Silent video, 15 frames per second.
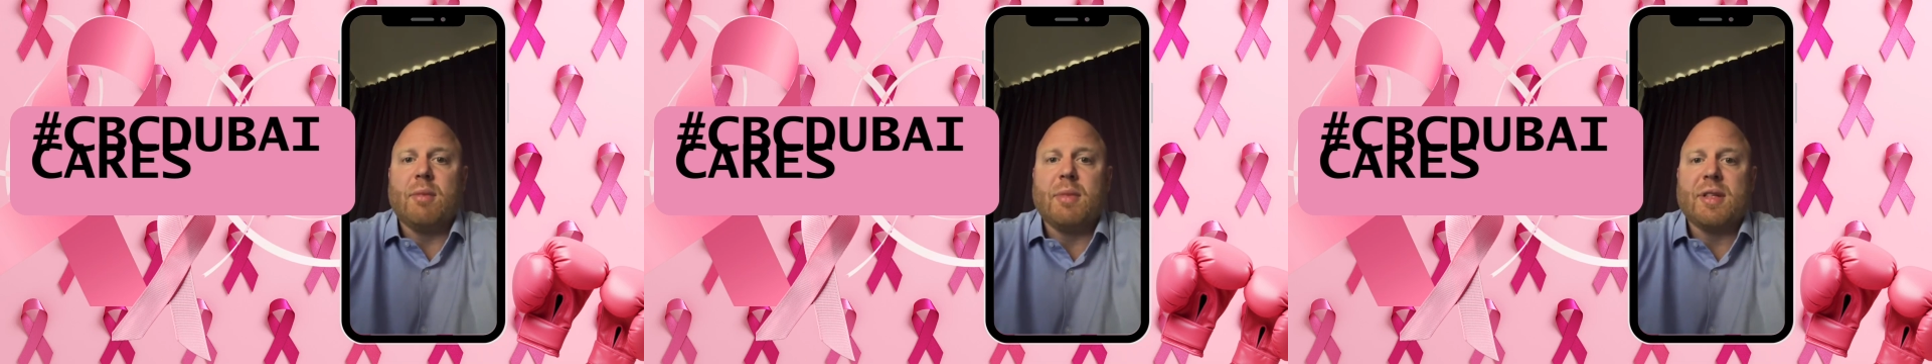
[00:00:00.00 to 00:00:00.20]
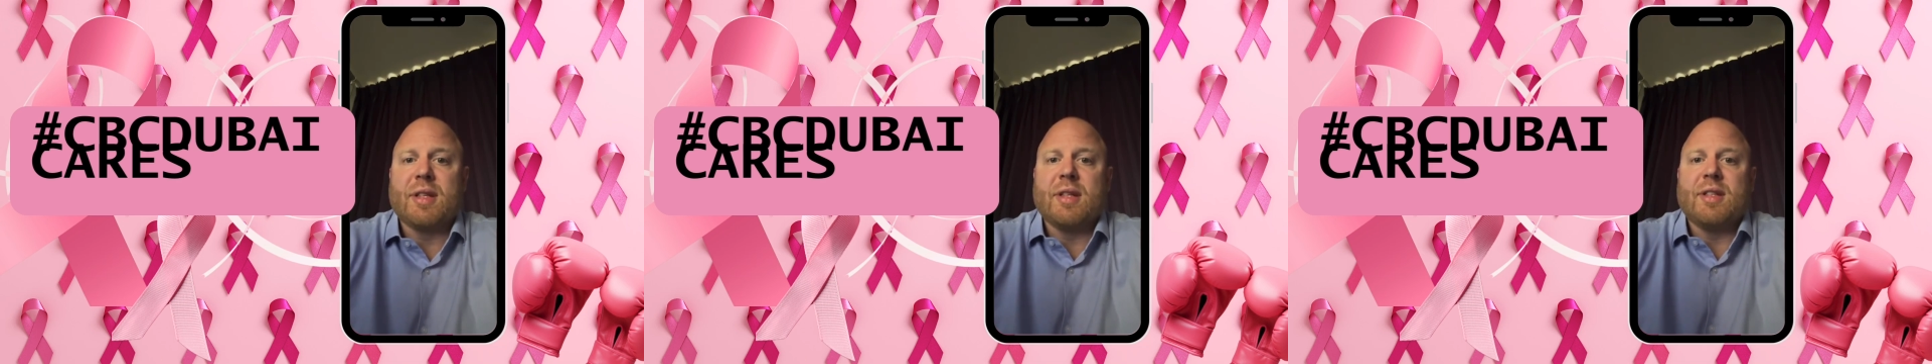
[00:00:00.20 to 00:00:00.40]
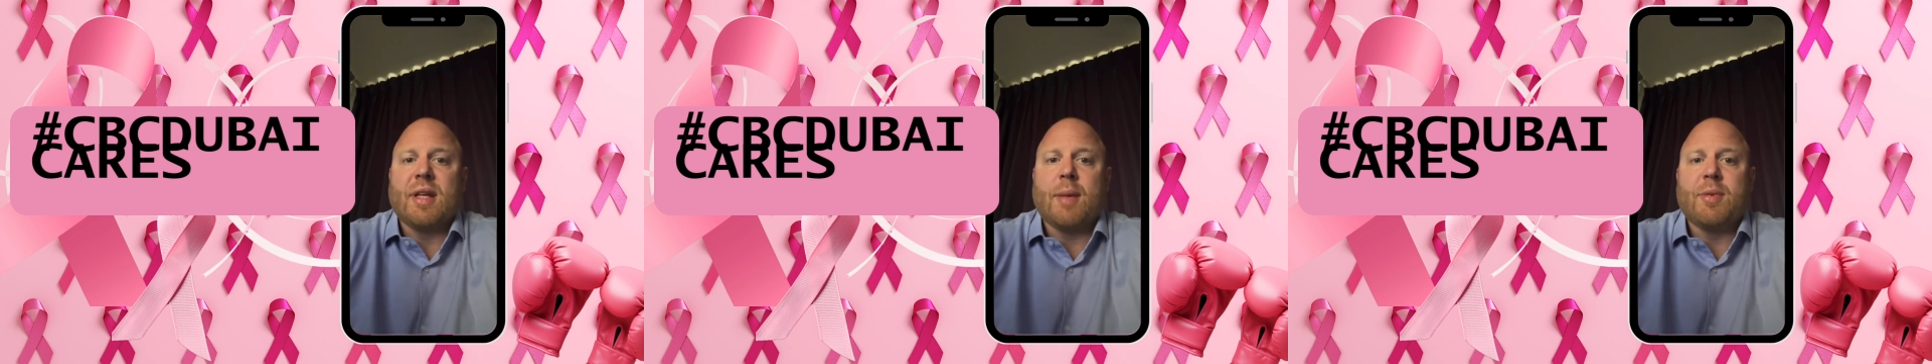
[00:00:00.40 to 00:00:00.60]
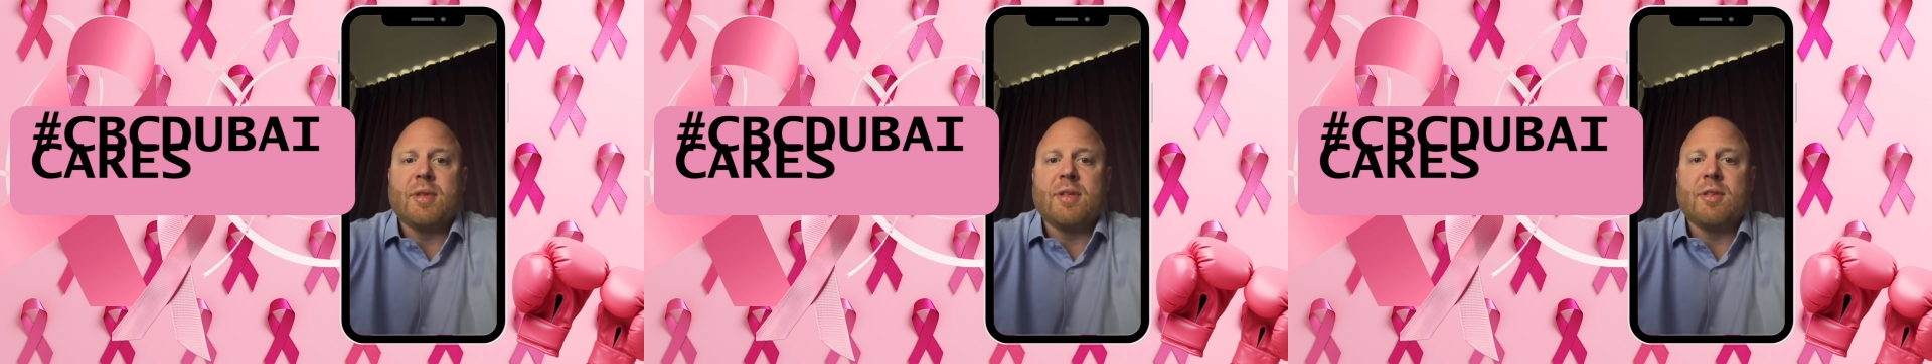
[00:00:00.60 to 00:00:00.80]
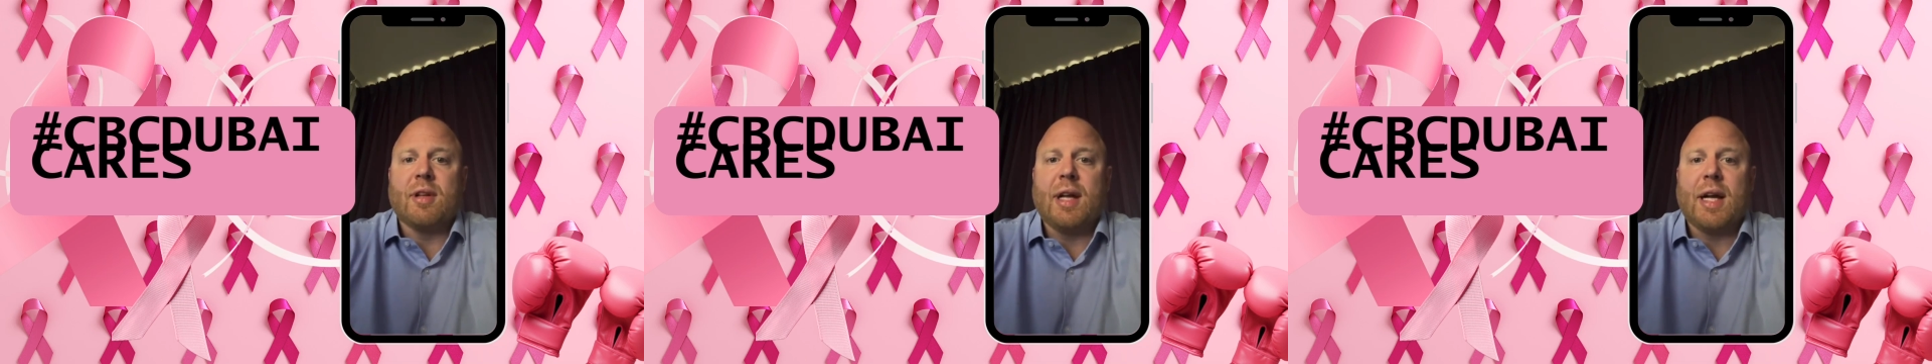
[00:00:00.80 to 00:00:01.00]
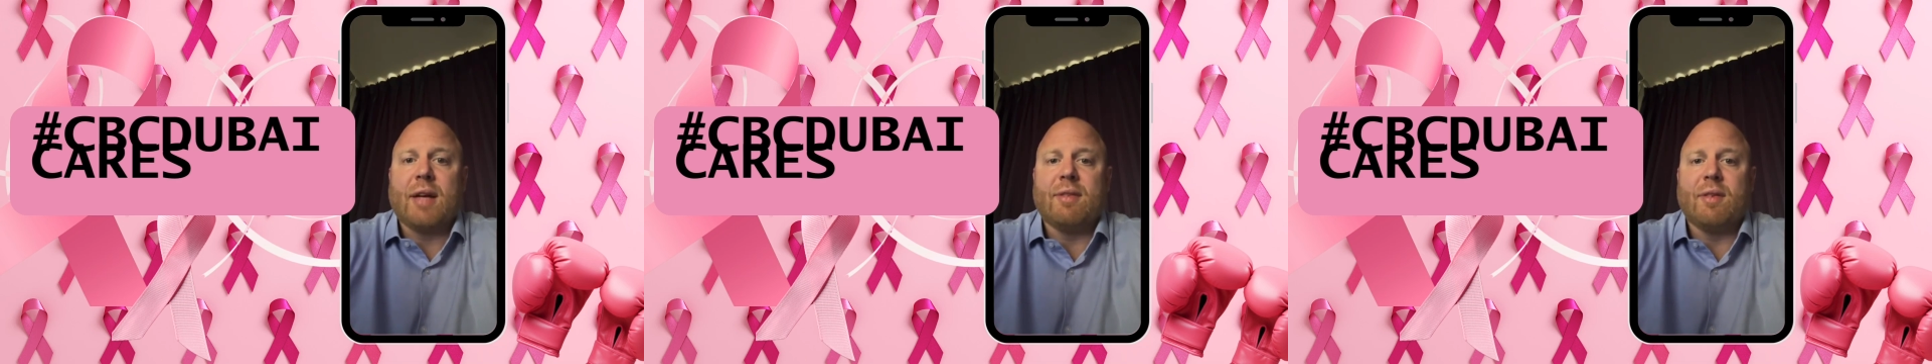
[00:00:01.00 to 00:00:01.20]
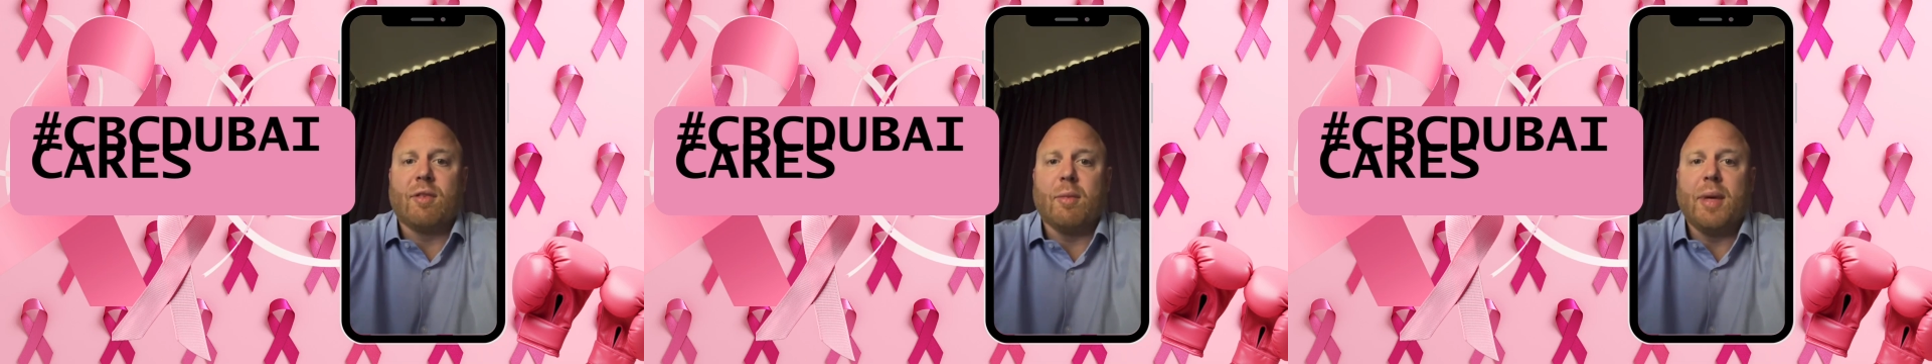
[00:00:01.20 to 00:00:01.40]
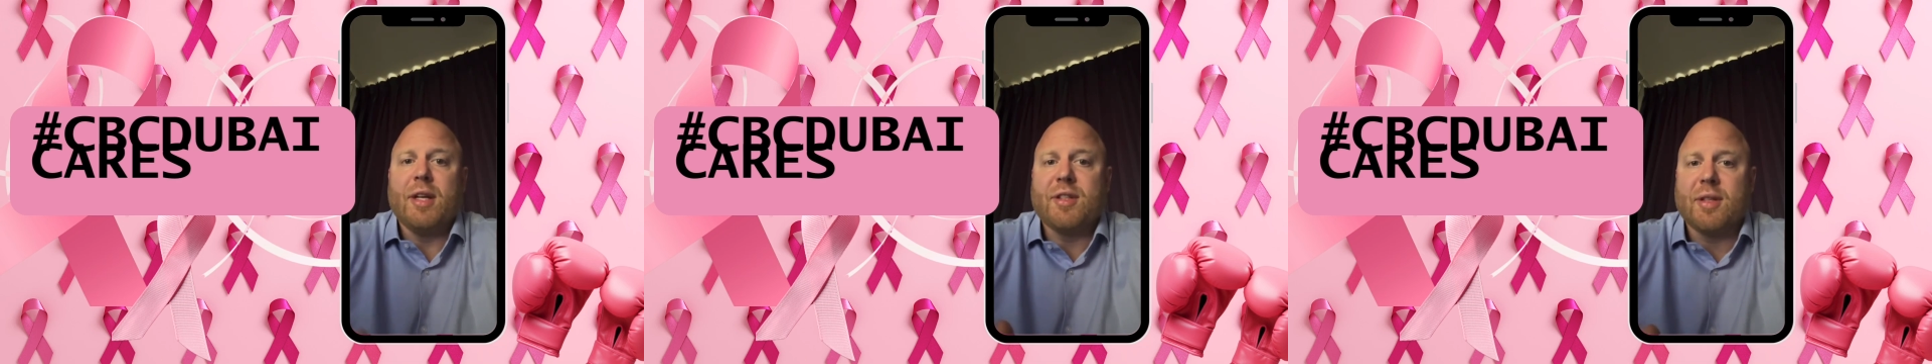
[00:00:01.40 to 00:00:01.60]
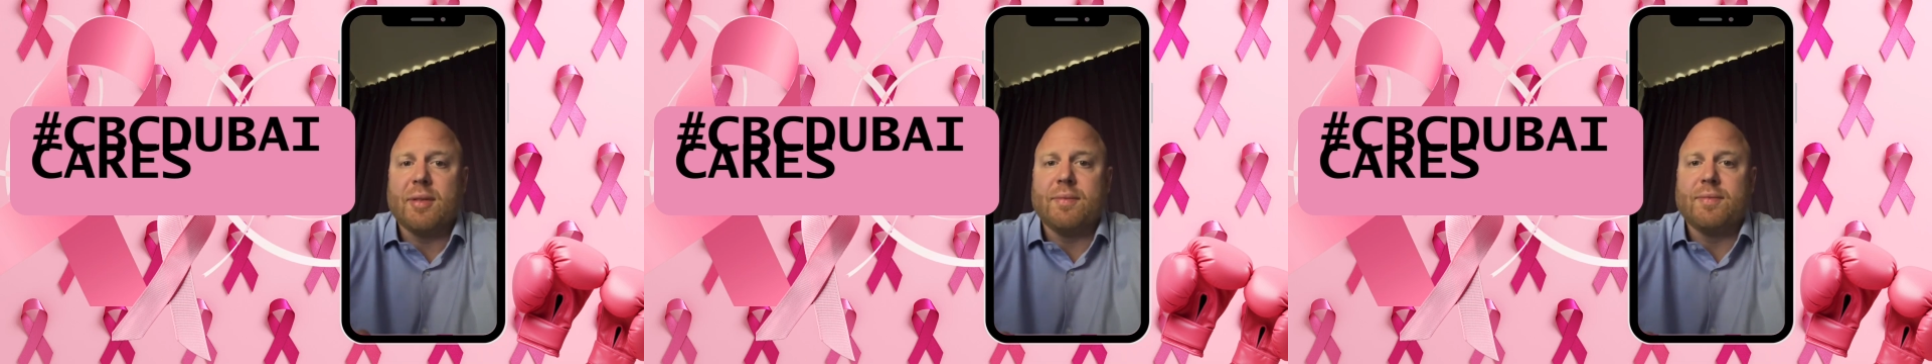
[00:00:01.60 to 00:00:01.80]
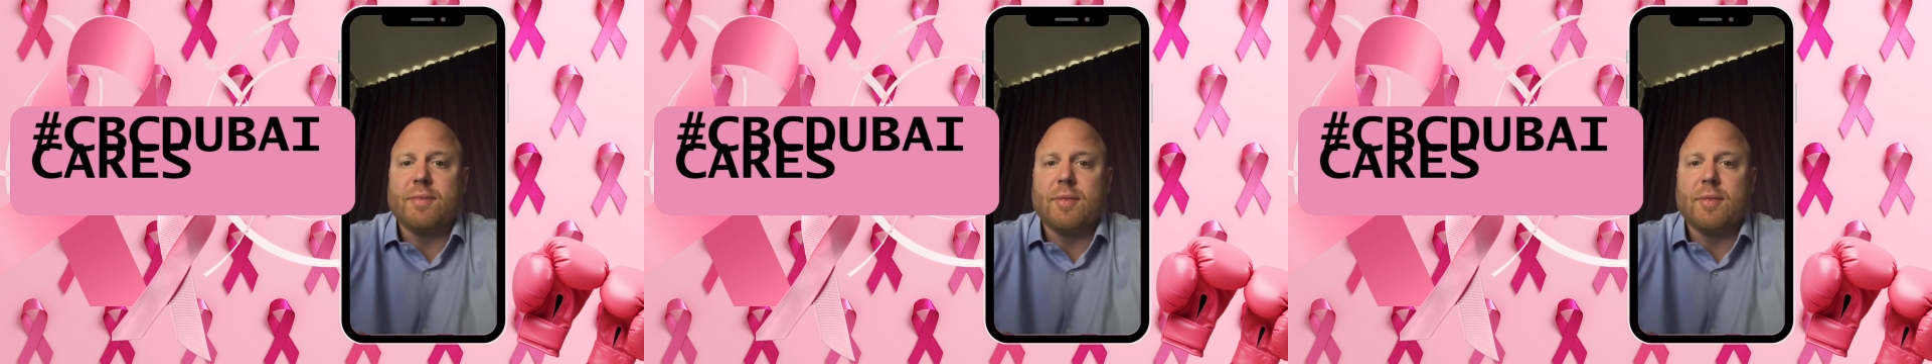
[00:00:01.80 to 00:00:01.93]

misconceptions or lack of information.